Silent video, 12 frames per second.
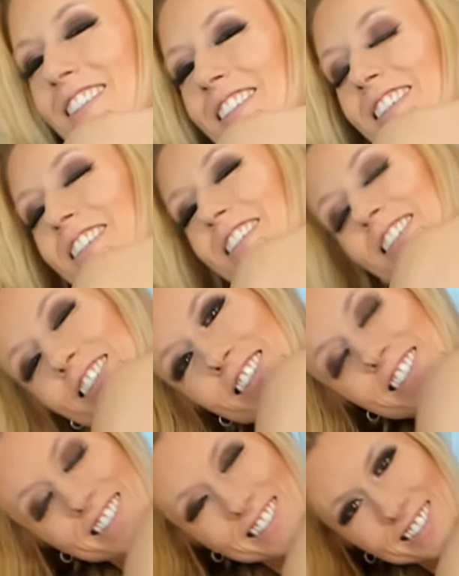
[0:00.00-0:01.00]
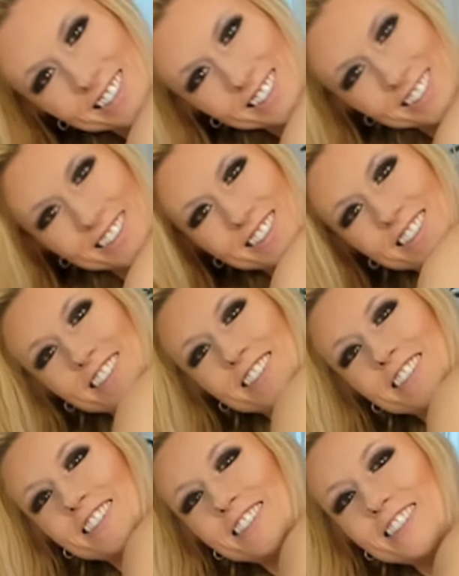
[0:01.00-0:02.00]

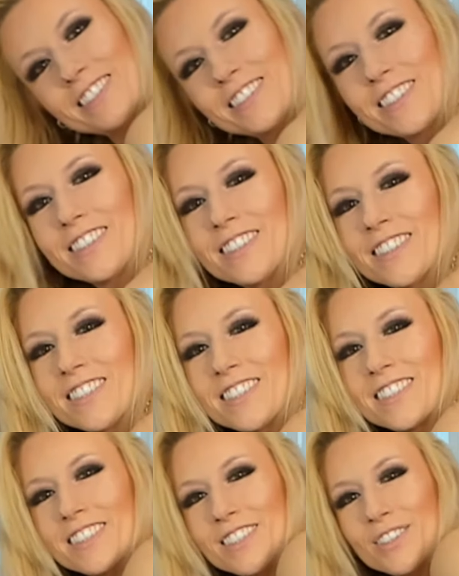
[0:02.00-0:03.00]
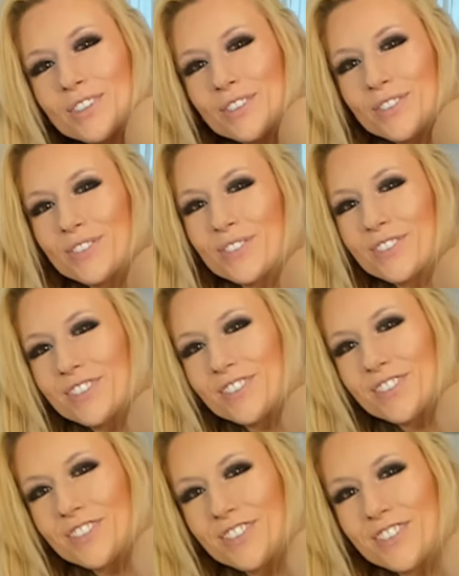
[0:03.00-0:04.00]

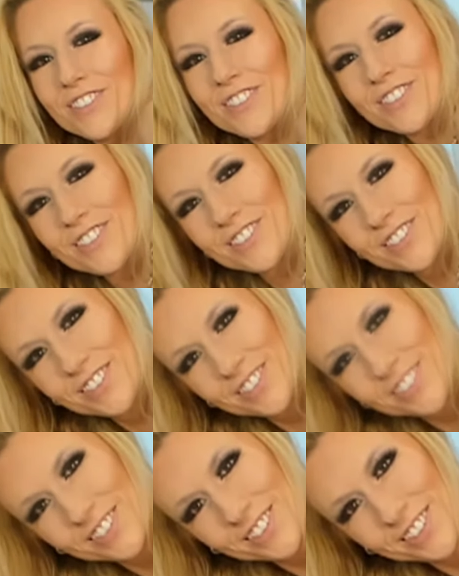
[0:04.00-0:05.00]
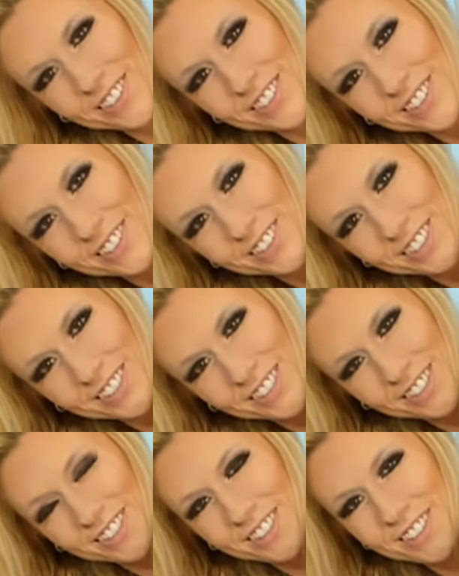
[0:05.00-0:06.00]

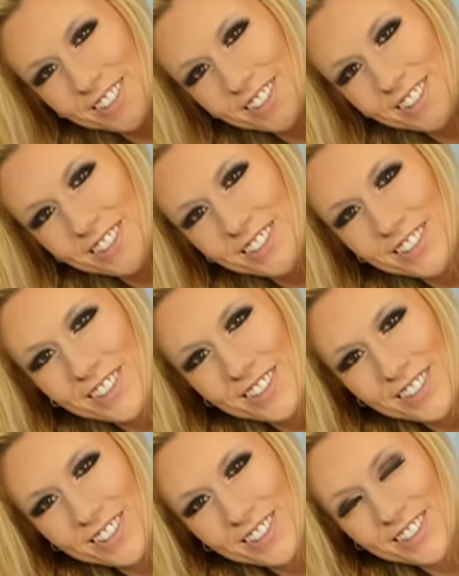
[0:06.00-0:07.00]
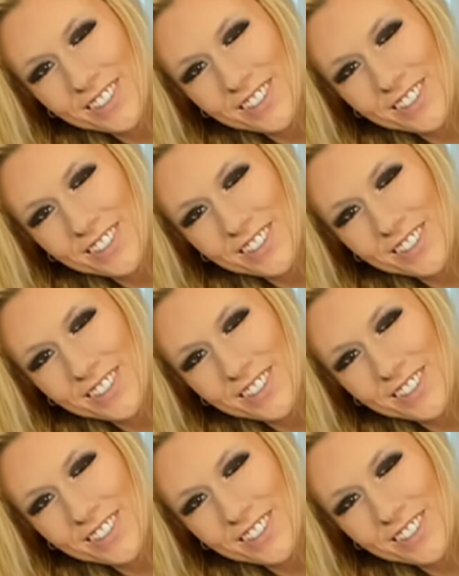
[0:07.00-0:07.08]
No one is speaking in this clip.